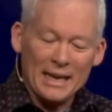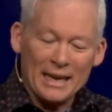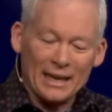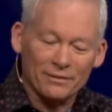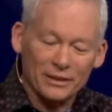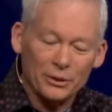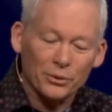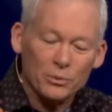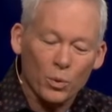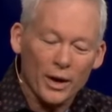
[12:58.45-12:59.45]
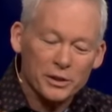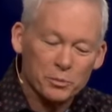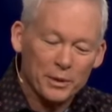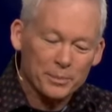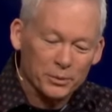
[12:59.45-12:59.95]
and I've literally
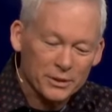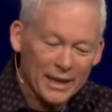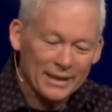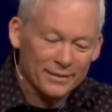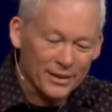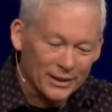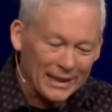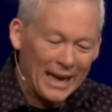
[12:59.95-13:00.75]
watched people take their